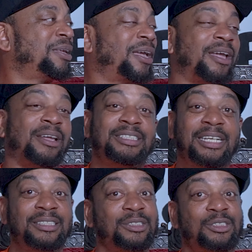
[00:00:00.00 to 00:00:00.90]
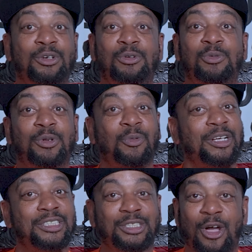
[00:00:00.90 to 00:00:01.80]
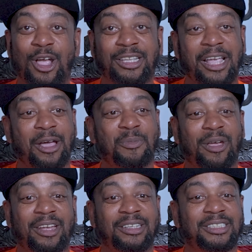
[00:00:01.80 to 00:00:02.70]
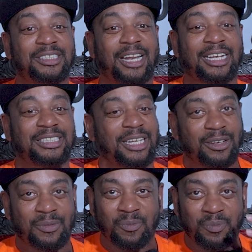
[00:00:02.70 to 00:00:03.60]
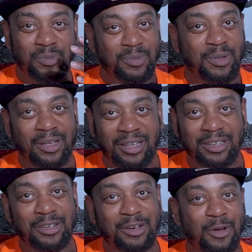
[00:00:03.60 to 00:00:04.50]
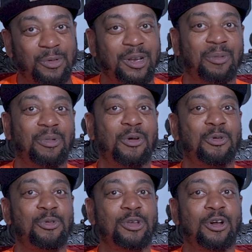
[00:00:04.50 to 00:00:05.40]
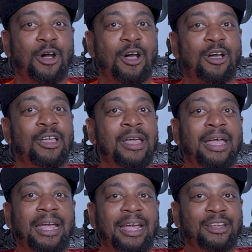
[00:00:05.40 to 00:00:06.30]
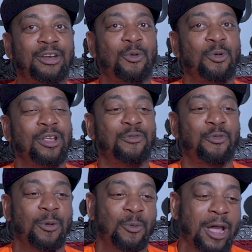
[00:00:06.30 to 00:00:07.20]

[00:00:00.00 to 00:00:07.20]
Yeah, just shoot. We can start there, man. Just like I say, you know, let them know who you are yeah, and you know where you're from.